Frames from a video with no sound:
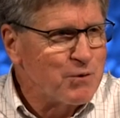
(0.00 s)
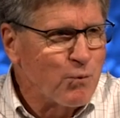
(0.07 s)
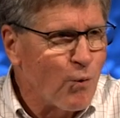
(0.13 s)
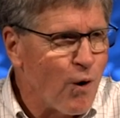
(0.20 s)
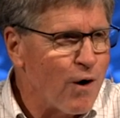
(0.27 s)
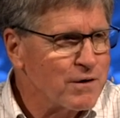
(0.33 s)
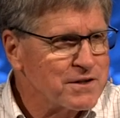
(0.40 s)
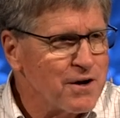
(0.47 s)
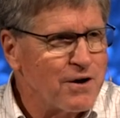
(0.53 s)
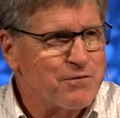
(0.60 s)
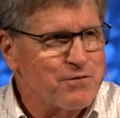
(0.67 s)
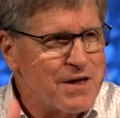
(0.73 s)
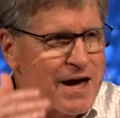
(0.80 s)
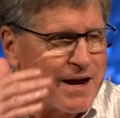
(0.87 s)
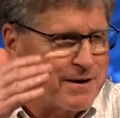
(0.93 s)
and walked
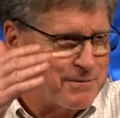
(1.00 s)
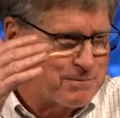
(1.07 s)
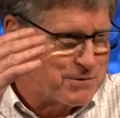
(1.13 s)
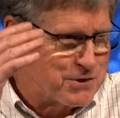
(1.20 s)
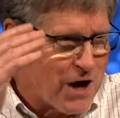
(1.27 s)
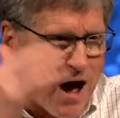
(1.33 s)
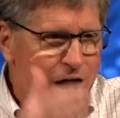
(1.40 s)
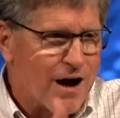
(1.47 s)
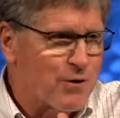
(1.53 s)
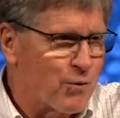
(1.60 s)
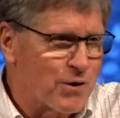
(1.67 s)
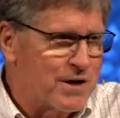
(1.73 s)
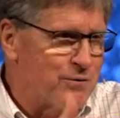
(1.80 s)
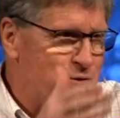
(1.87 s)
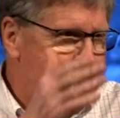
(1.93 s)
off that dock
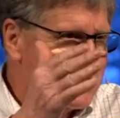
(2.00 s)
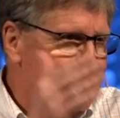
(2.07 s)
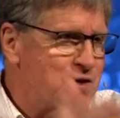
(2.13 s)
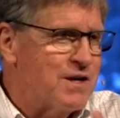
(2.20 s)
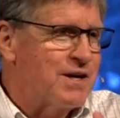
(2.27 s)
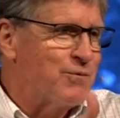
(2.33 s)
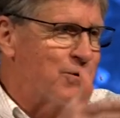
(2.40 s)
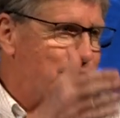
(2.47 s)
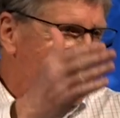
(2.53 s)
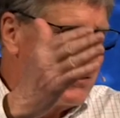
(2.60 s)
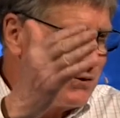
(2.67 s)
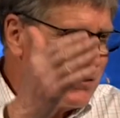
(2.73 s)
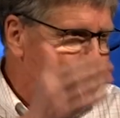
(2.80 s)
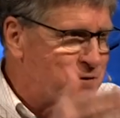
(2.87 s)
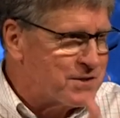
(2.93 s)
where he was sitting when the
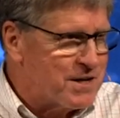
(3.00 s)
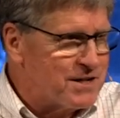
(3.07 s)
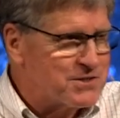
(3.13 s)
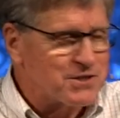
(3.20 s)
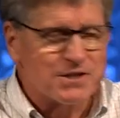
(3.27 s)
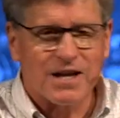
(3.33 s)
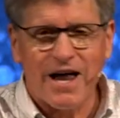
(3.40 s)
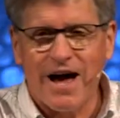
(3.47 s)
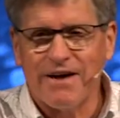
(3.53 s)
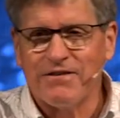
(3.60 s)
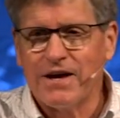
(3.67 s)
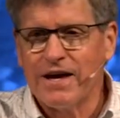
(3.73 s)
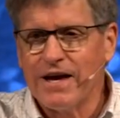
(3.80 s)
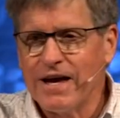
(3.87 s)
Lord touched his life,